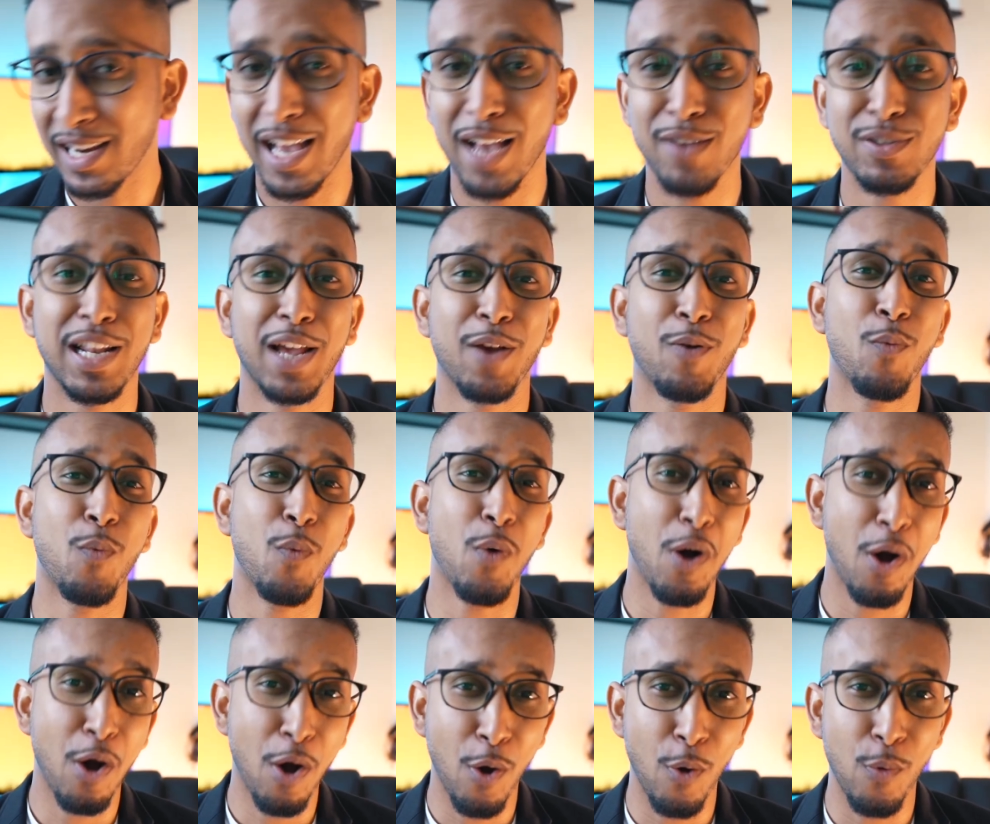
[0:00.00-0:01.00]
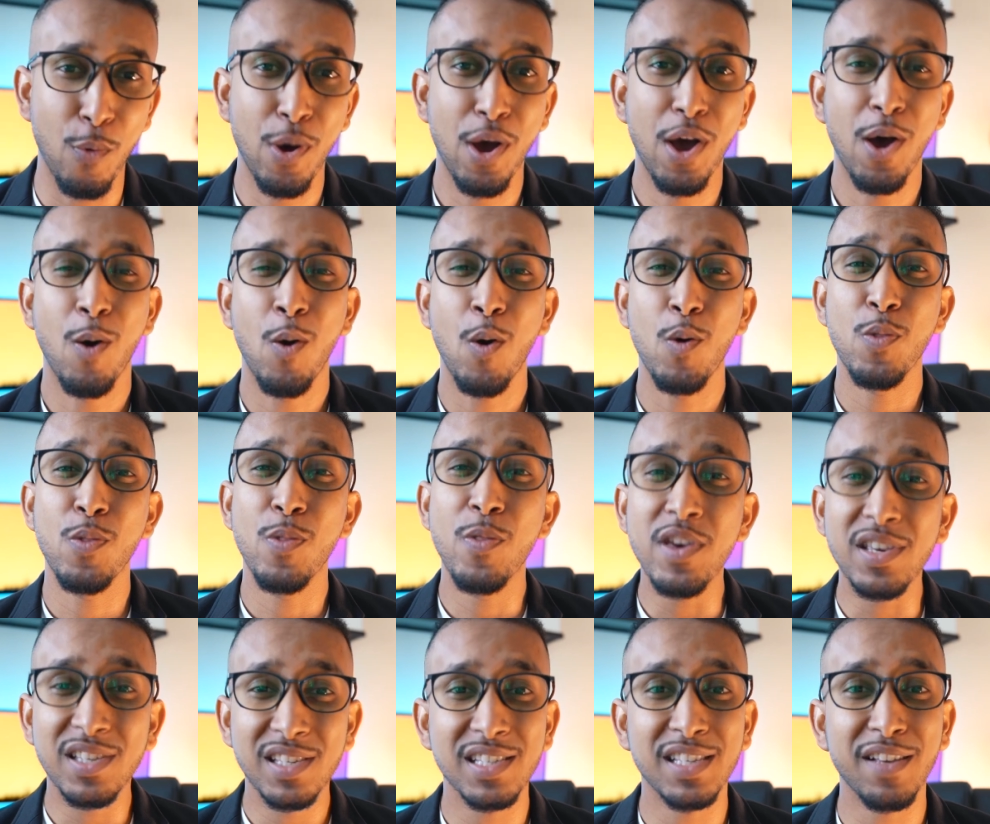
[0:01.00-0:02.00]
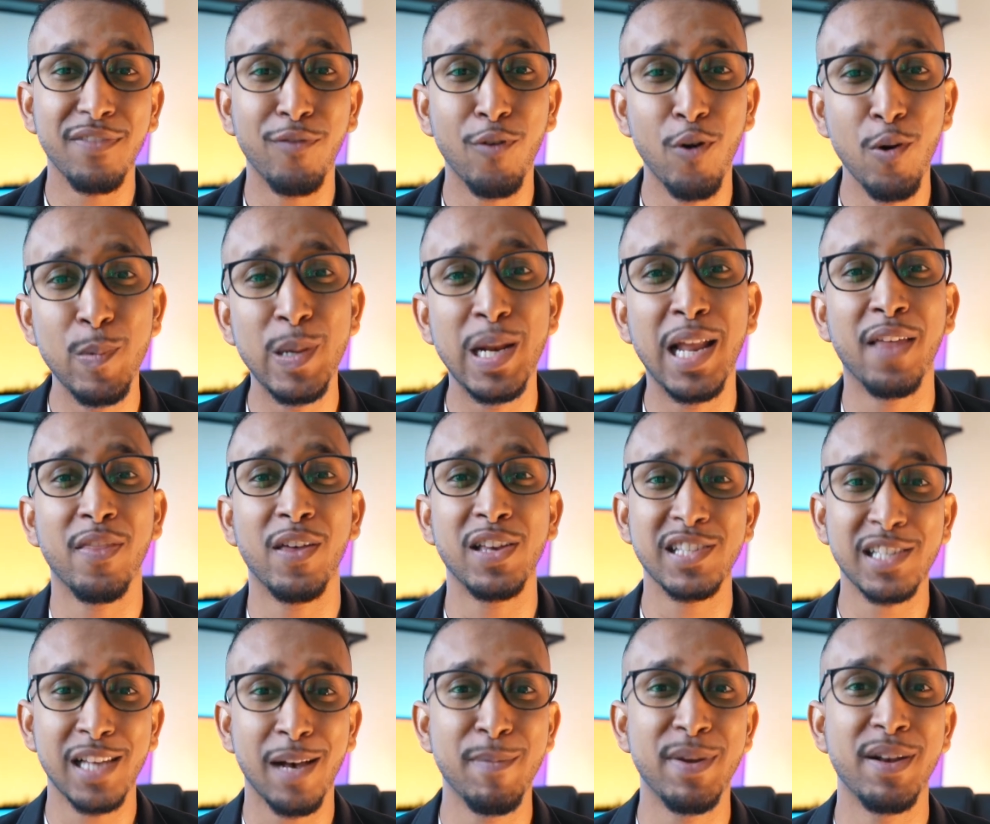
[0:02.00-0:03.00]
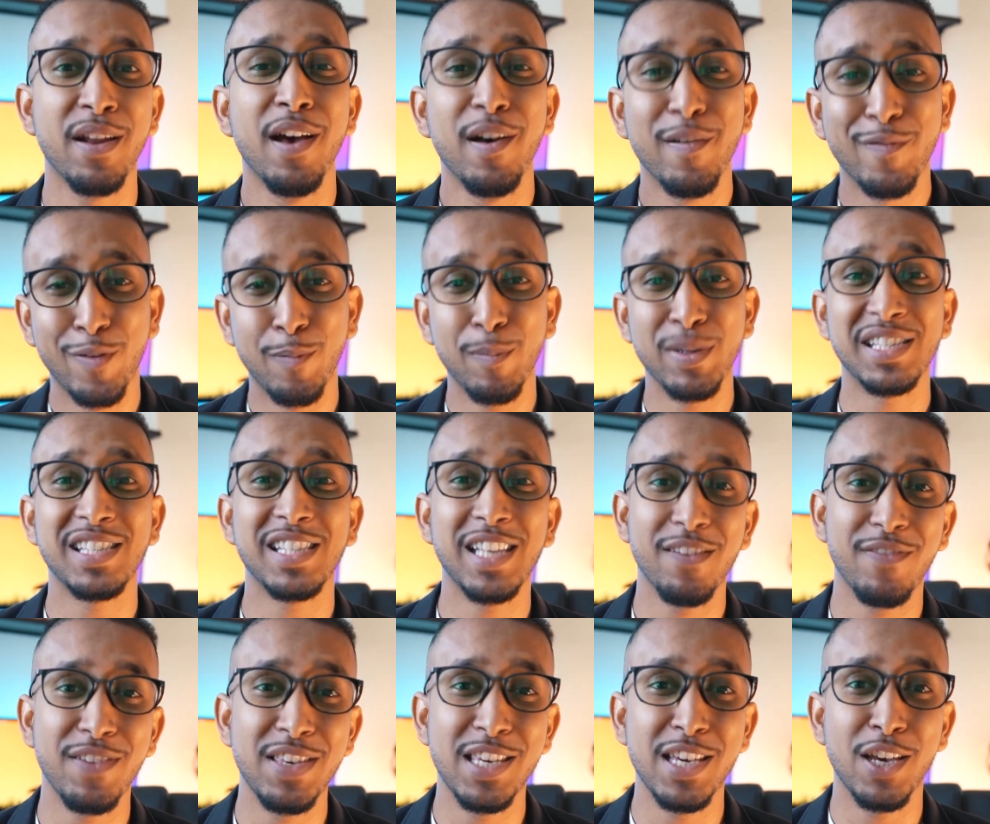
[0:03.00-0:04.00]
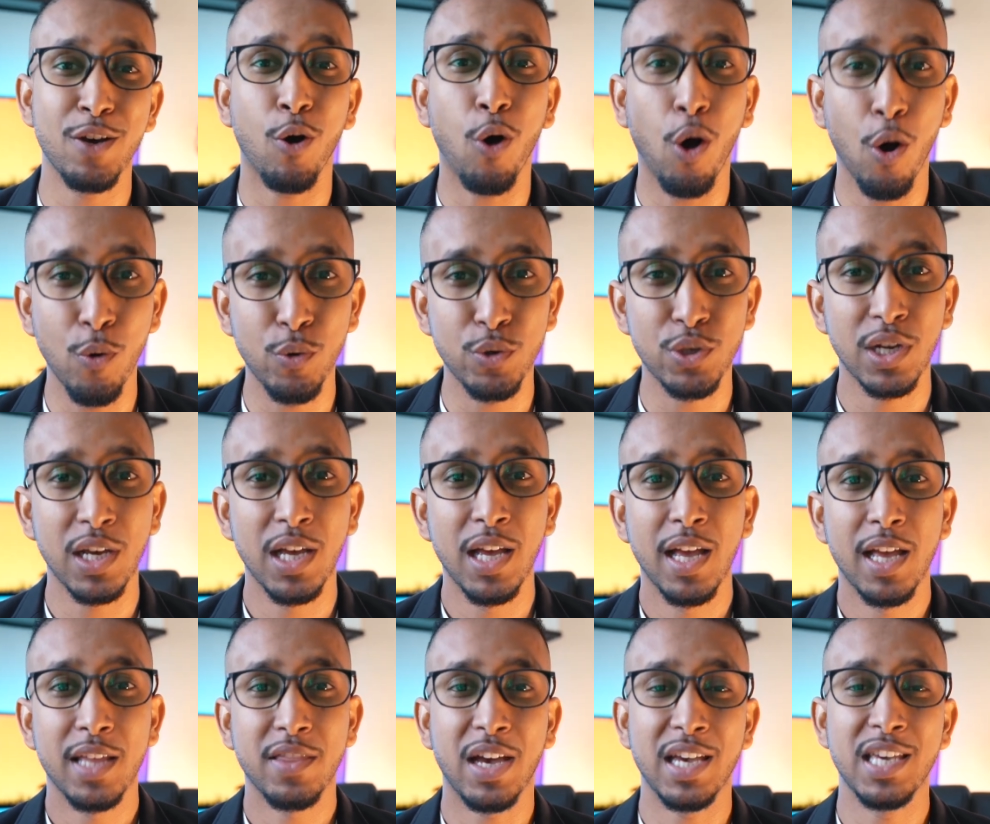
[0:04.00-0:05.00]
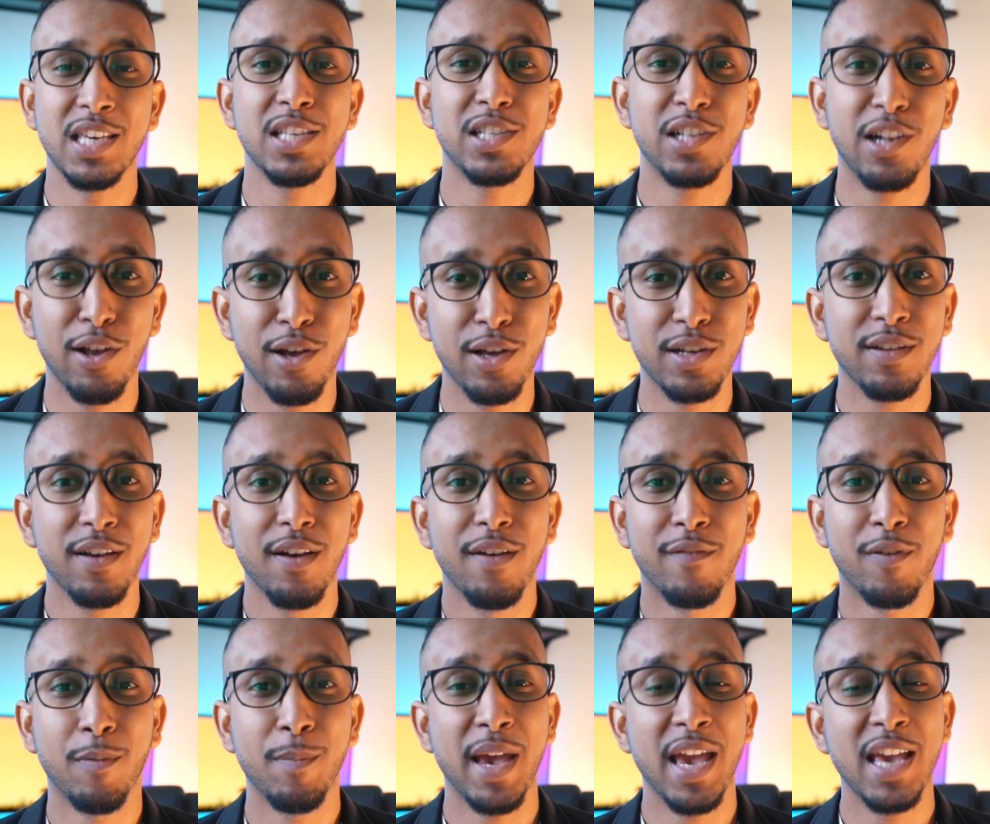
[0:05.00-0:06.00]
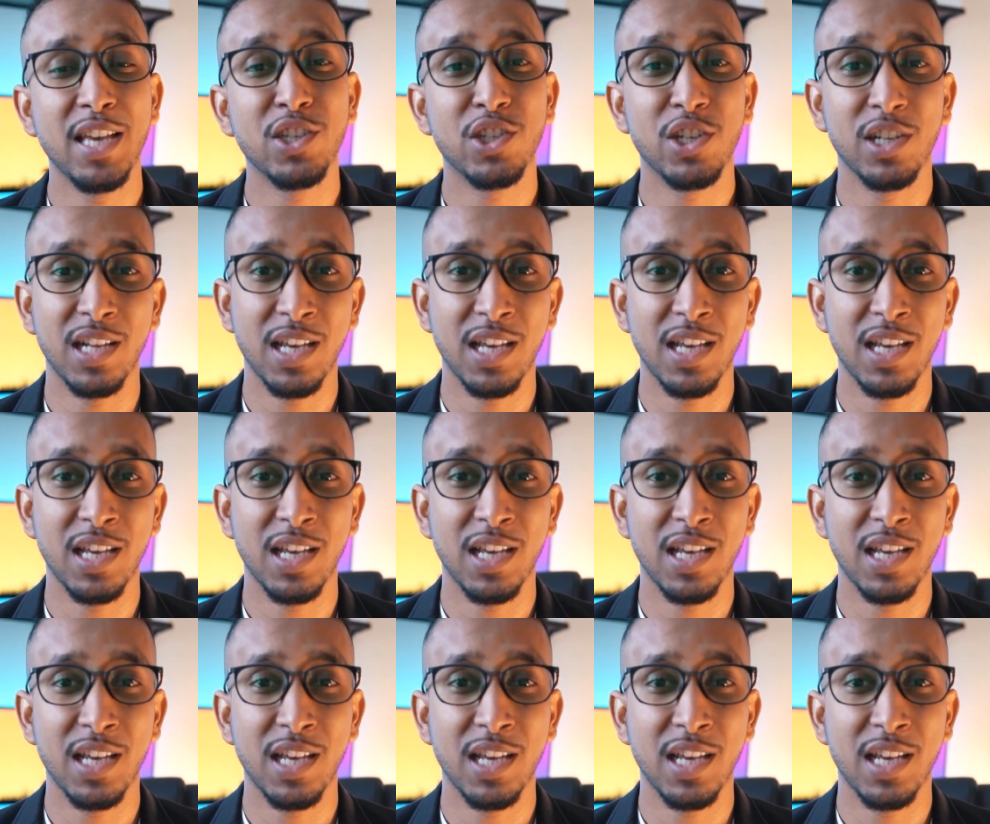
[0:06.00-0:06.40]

I was like, whoa, This is a formula that's coming from a 7-year-old that he's learned from ancient